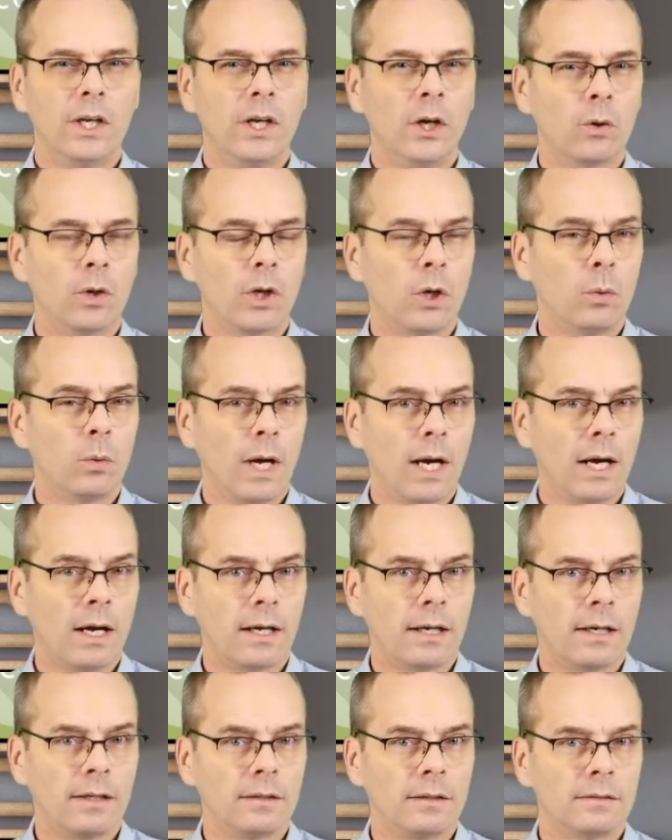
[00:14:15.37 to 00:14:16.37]
don't know
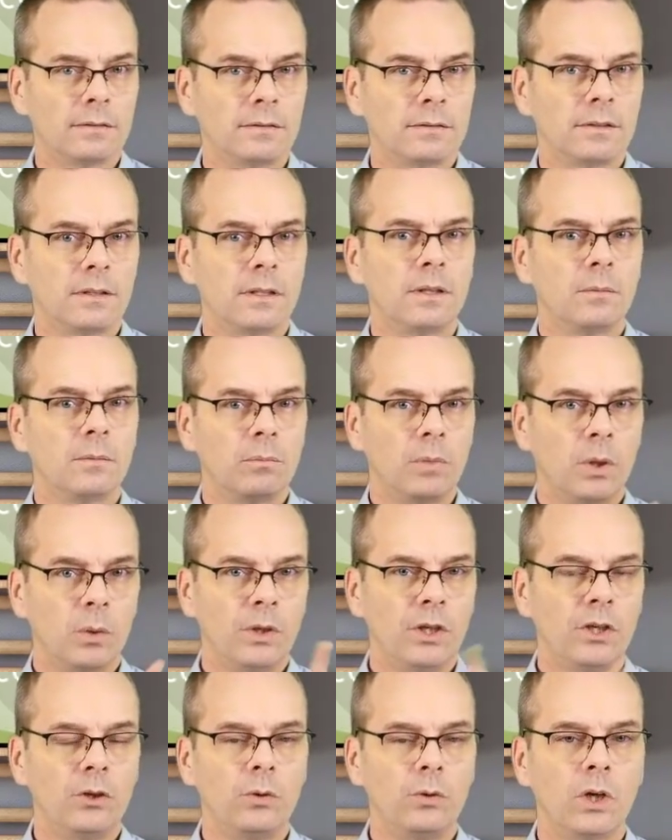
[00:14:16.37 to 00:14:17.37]
why, but
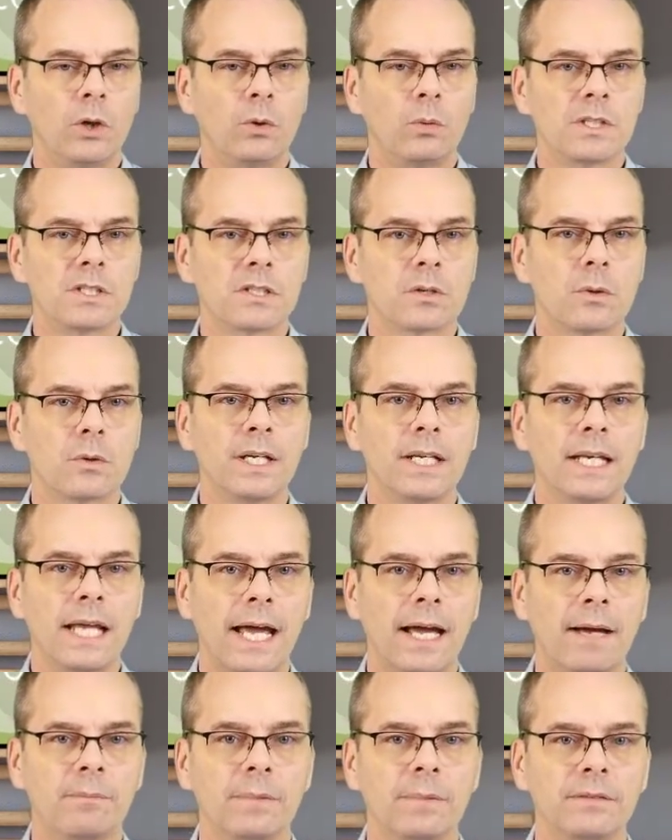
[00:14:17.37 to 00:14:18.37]
we do know what's going to
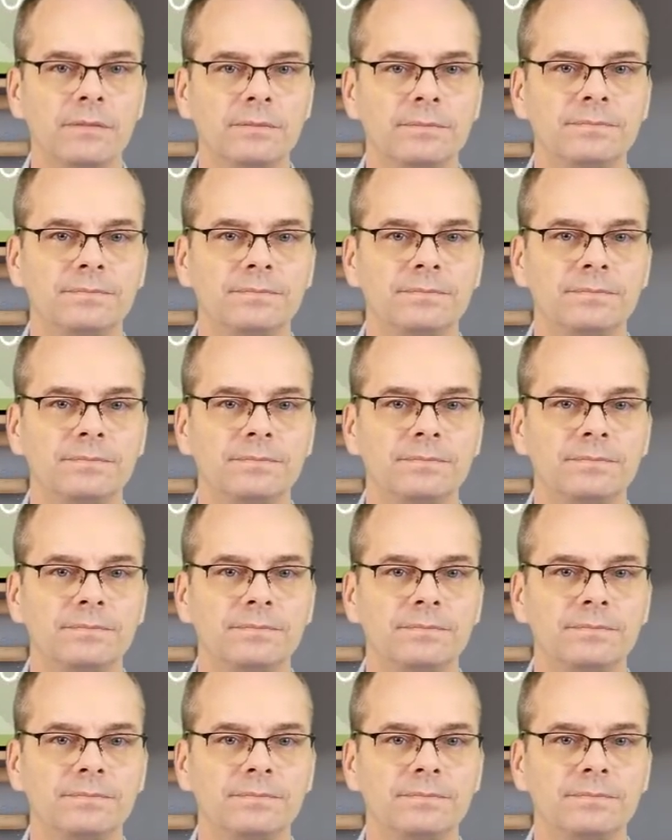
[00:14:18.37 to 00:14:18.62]
happen.